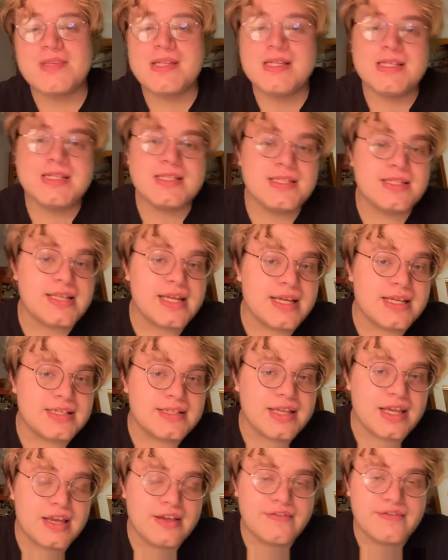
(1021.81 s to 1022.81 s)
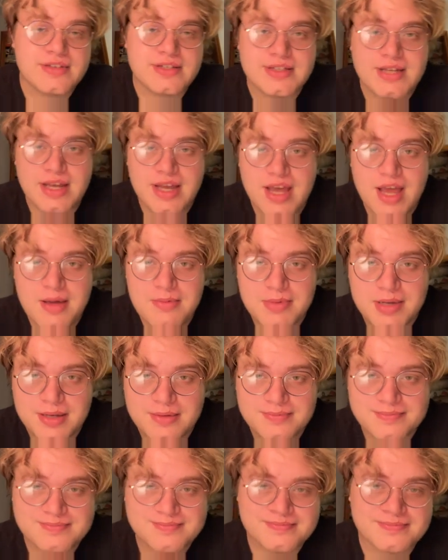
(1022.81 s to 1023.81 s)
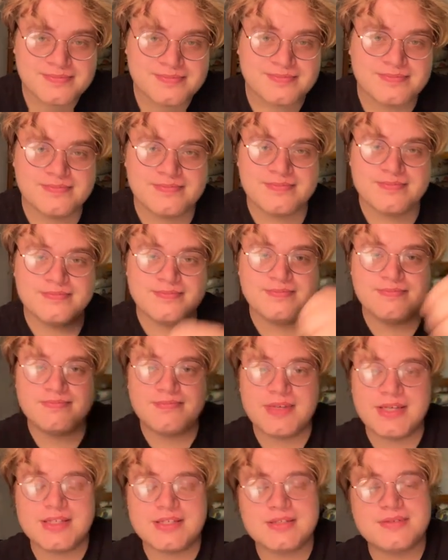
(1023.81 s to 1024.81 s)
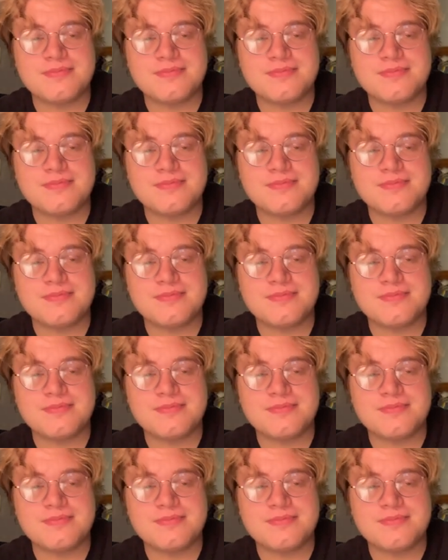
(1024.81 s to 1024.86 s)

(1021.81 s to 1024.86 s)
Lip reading: Stay safe and stay happy. Peace.